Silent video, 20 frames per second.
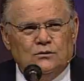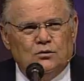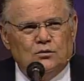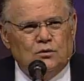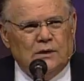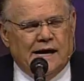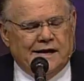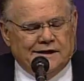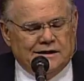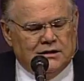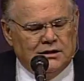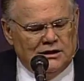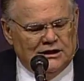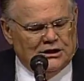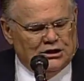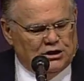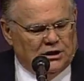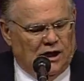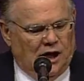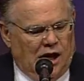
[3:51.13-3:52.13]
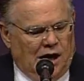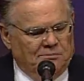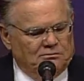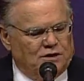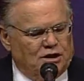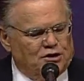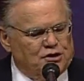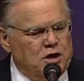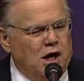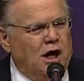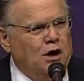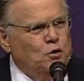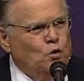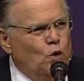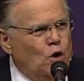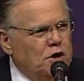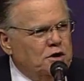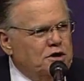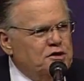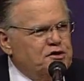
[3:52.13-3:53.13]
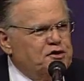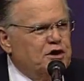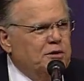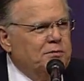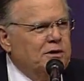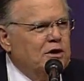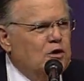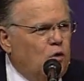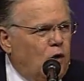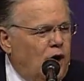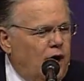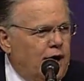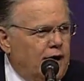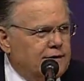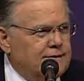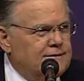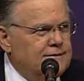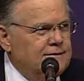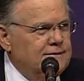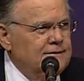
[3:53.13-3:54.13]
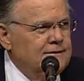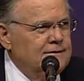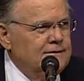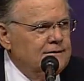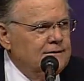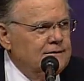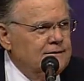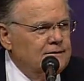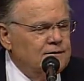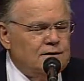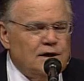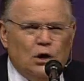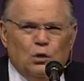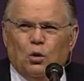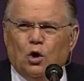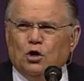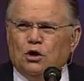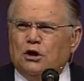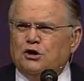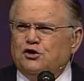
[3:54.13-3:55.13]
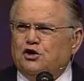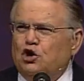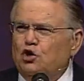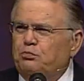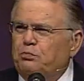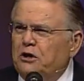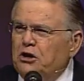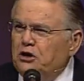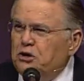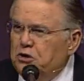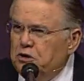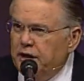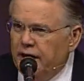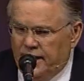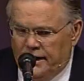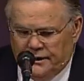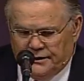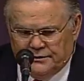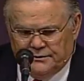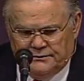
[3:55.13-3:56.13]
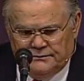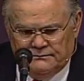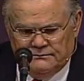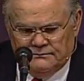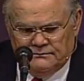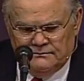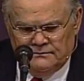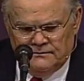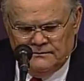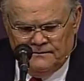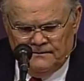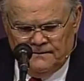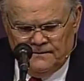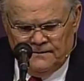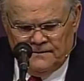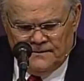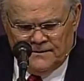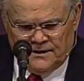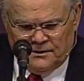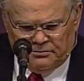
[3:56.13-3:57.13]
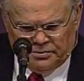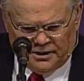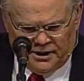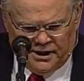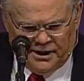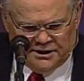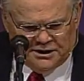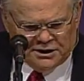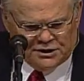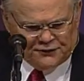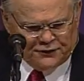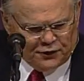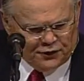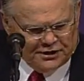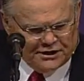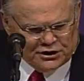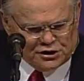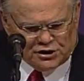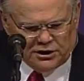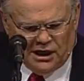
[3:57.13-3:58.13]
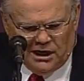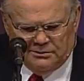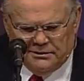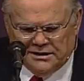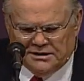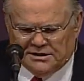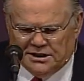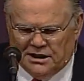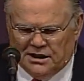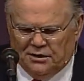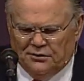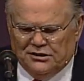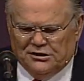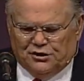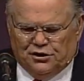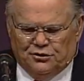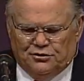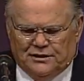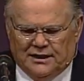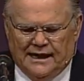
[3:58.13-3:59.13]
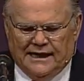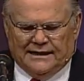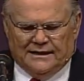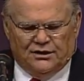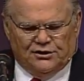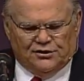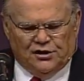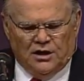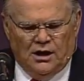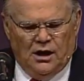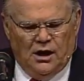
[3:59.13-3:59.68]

Radical Islam does not want us to be quiet. They want us to be dead. The plan is for the Islamic terrorists to attack us